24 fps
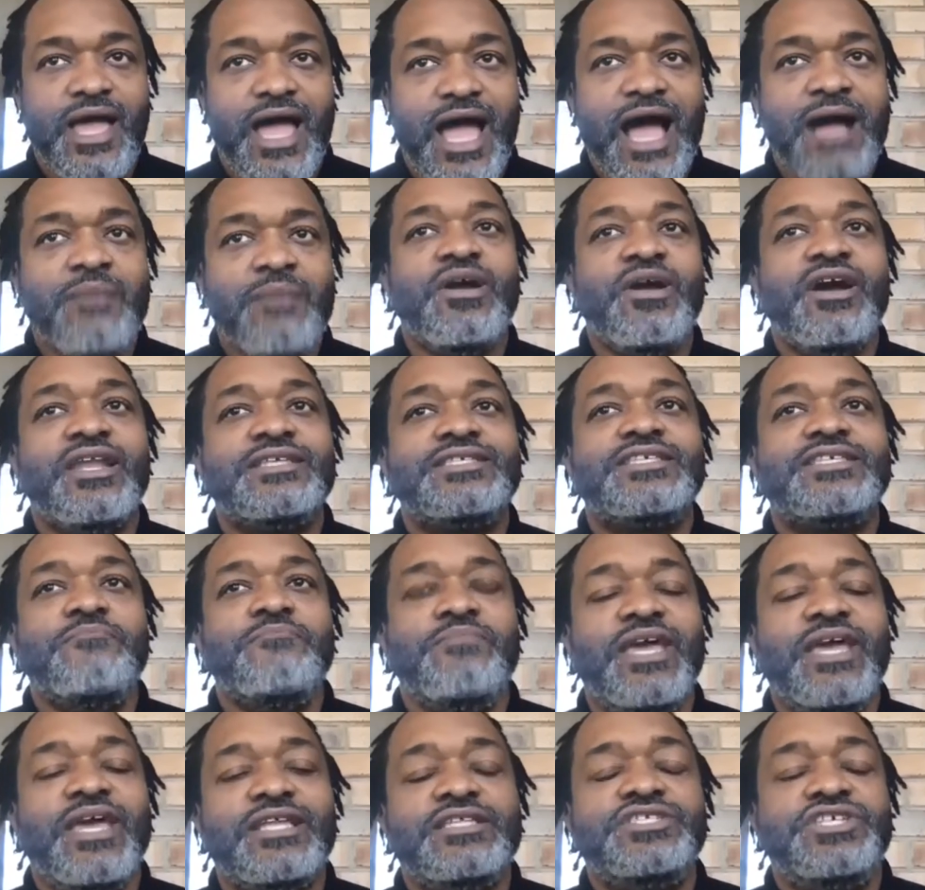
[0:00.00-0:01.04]
I'm going to
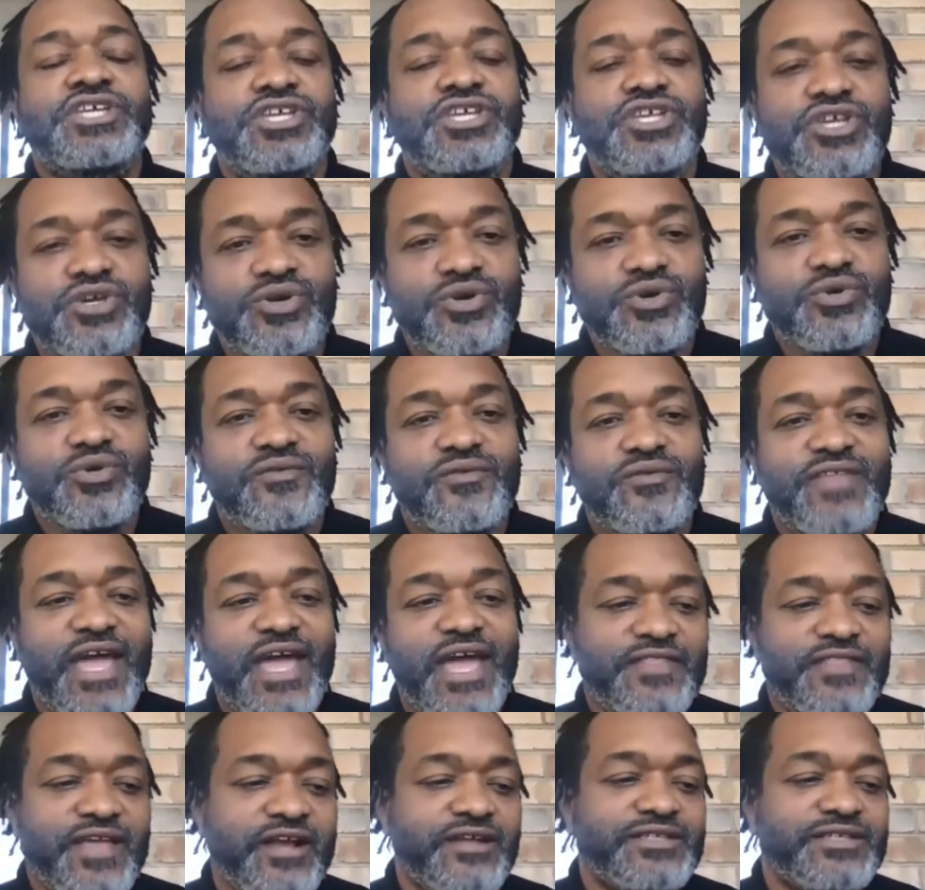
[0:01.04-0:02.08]
submit to you
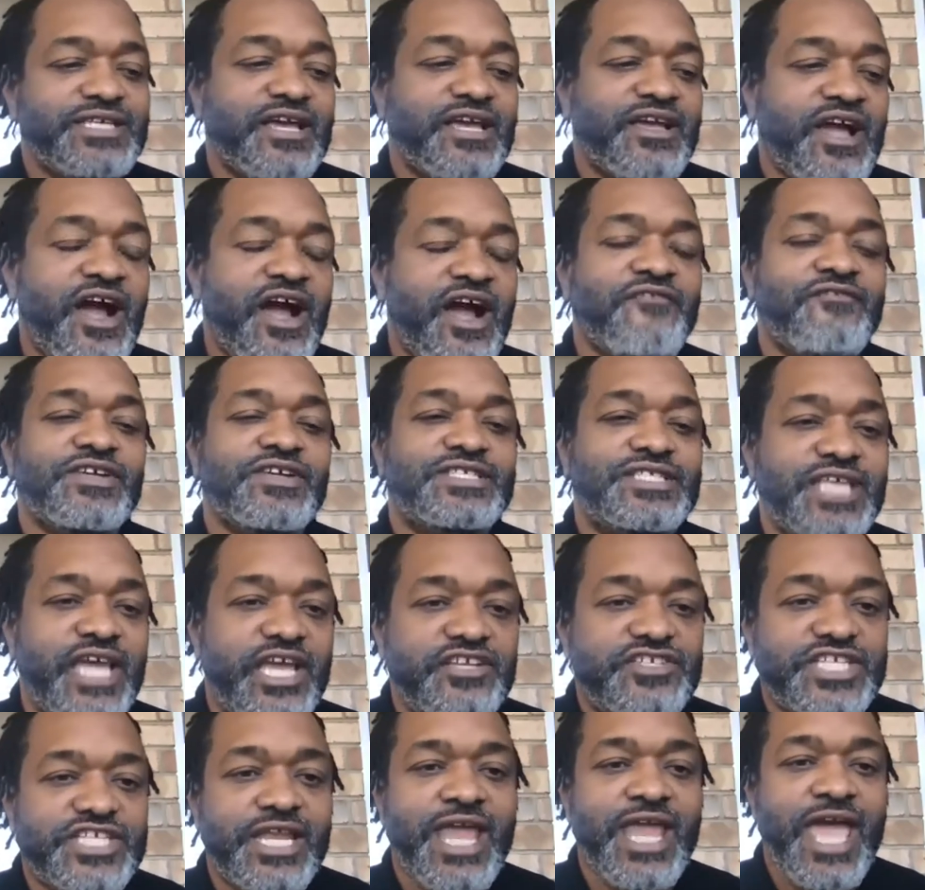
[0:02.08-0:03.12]
that there's a
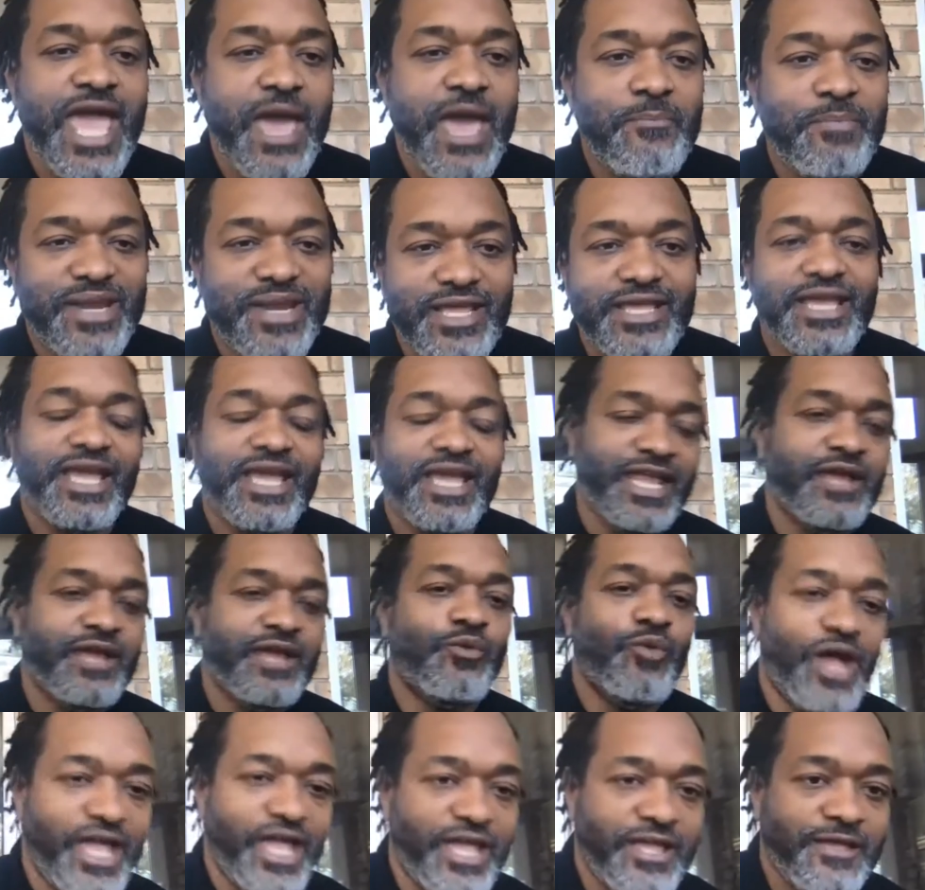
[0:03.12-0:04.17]
conversation happening
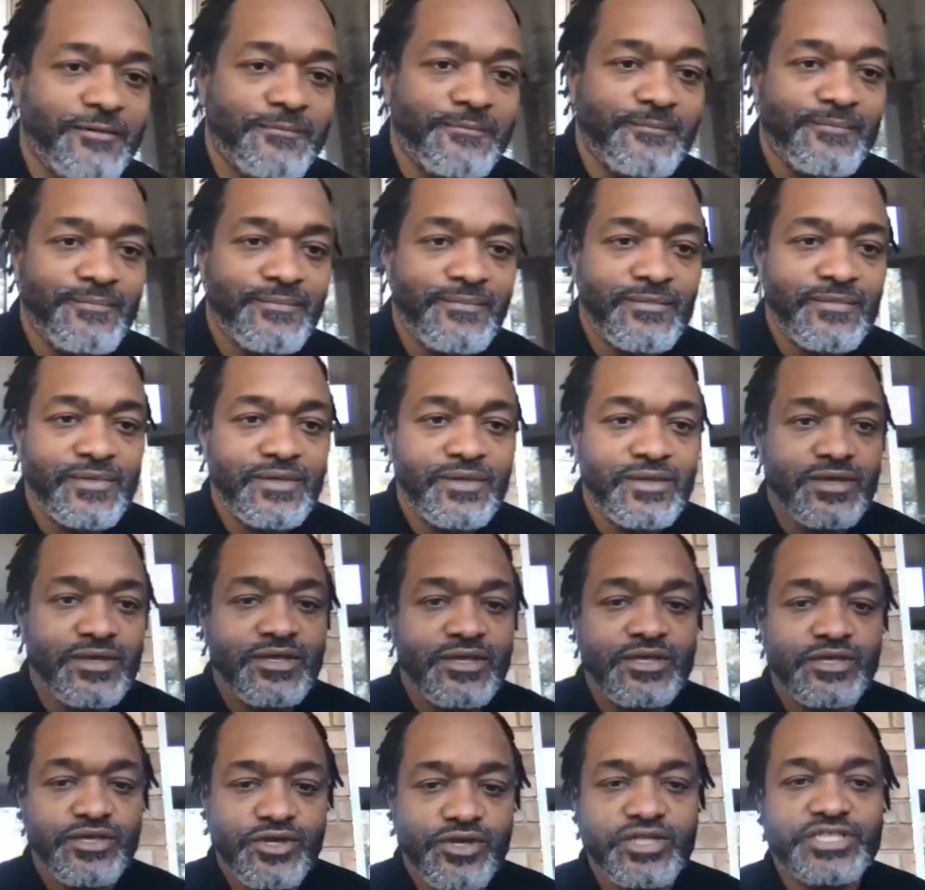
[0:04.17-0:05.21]
anyway.
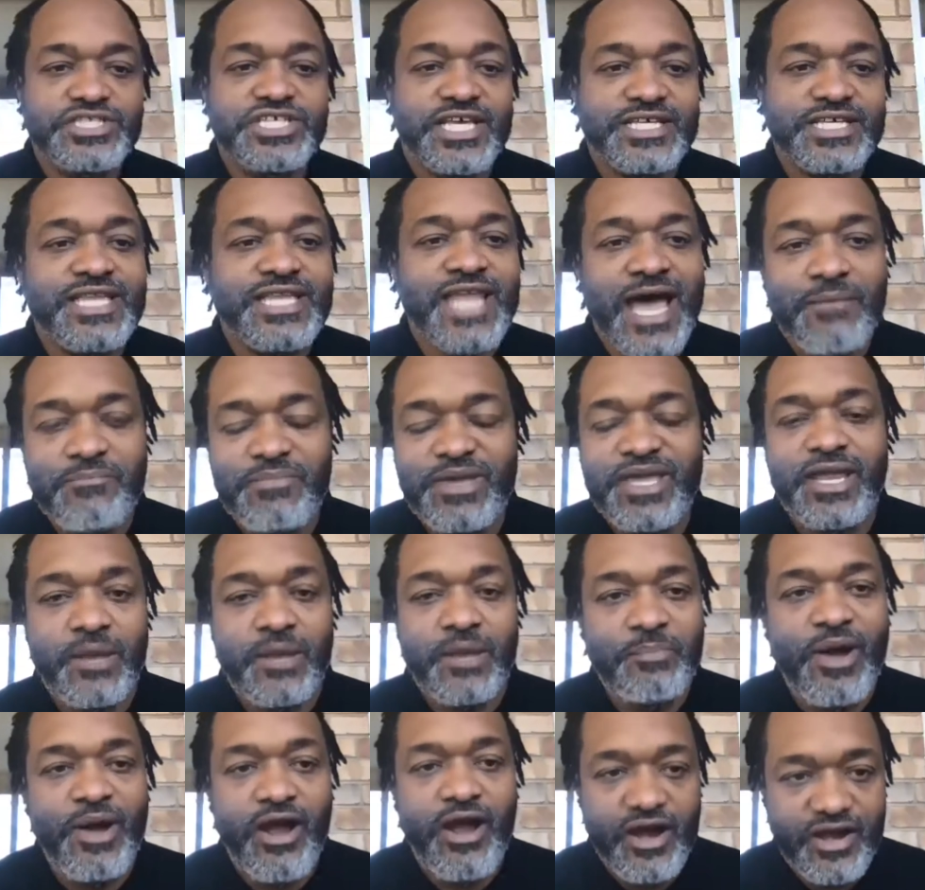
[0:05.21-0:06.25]
You're just not being a
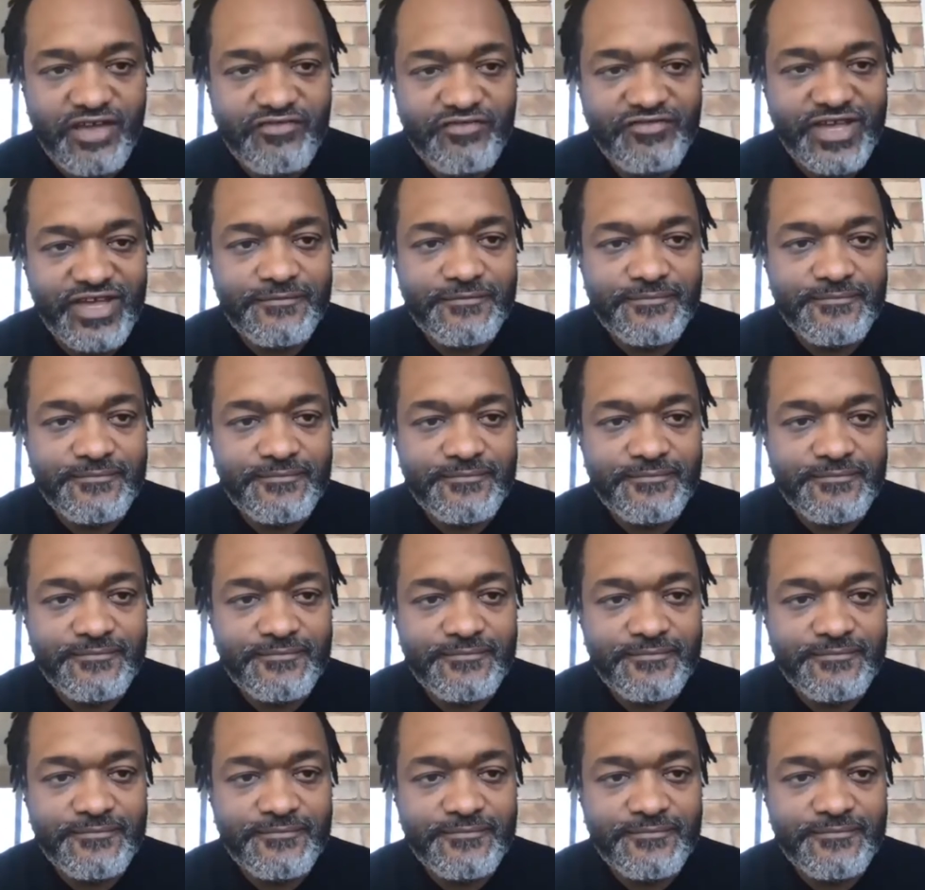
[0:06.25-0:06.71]
part of it.